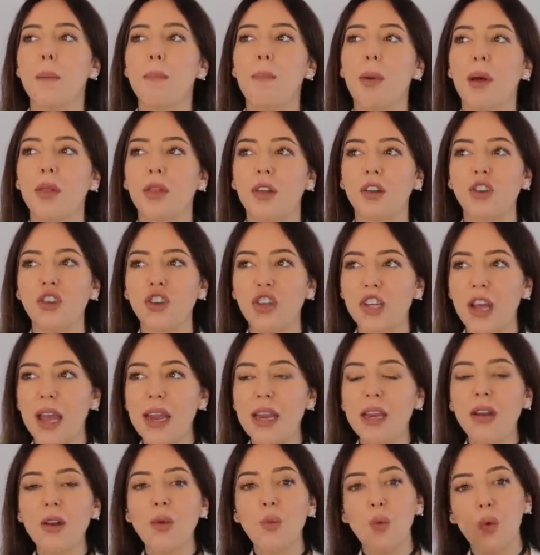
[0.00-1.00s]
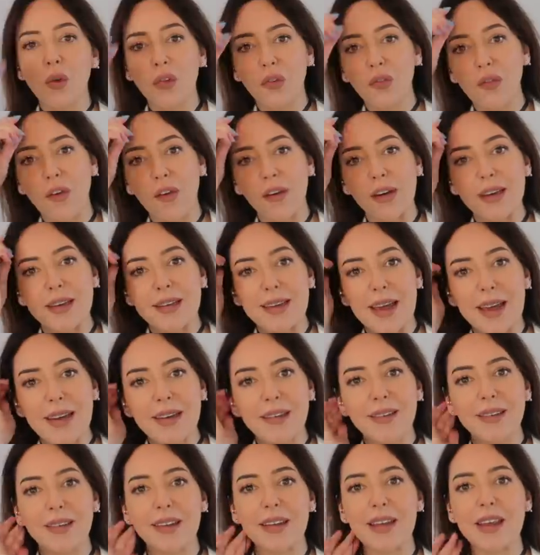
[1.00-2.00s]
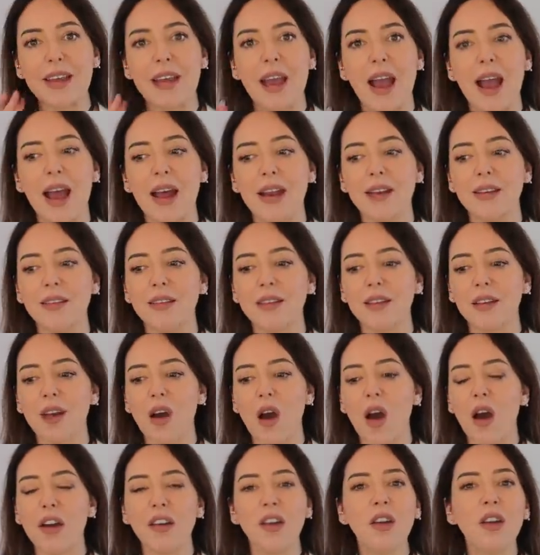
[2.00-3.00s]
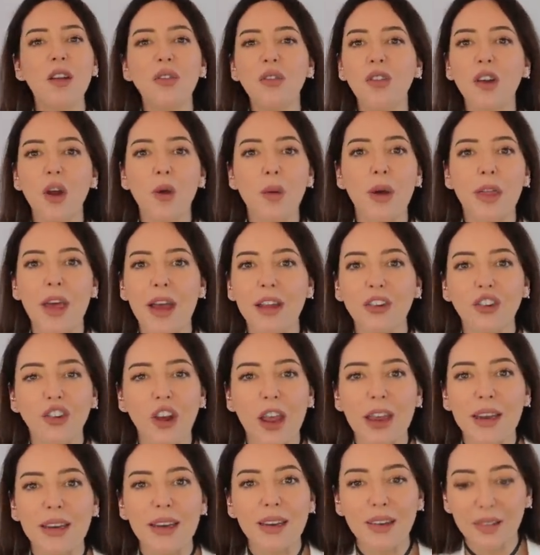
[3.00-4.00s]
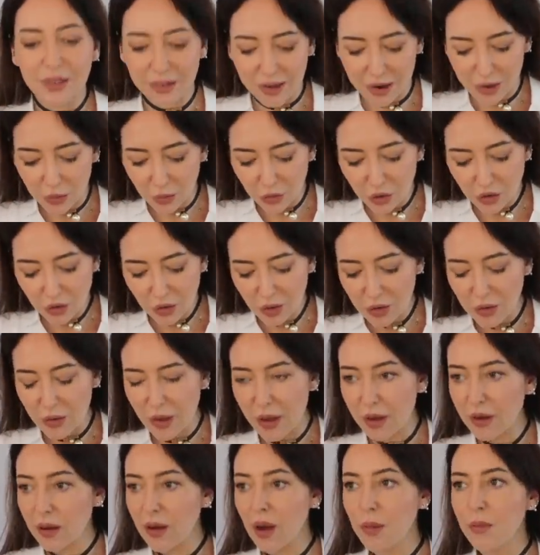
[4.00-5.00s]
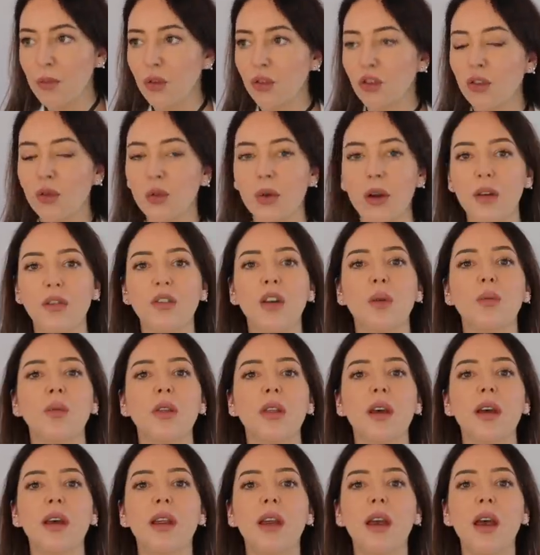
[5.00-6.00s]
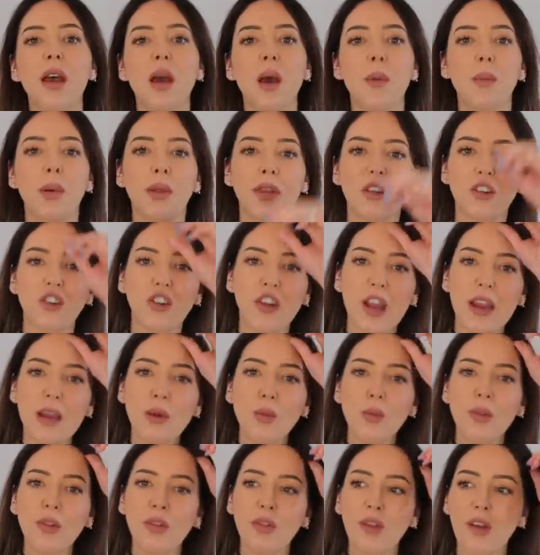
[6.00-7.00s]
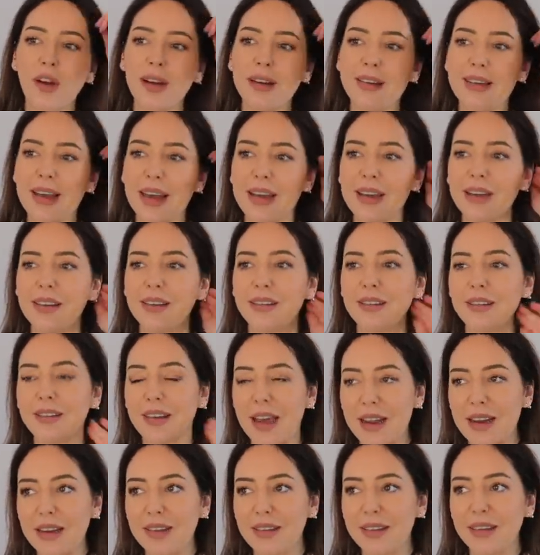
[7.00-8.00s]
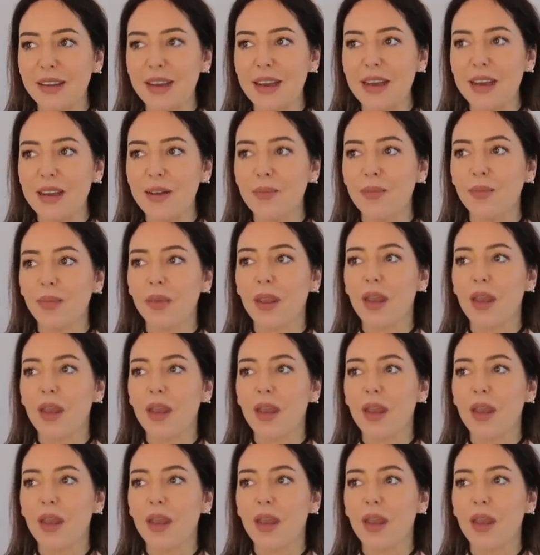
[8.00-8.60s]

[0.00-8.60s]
But the chain was very dainty, and I don't even know where that chain is now. Do you know that? I'm not sure what I've done with it. But the chain was very da dainty,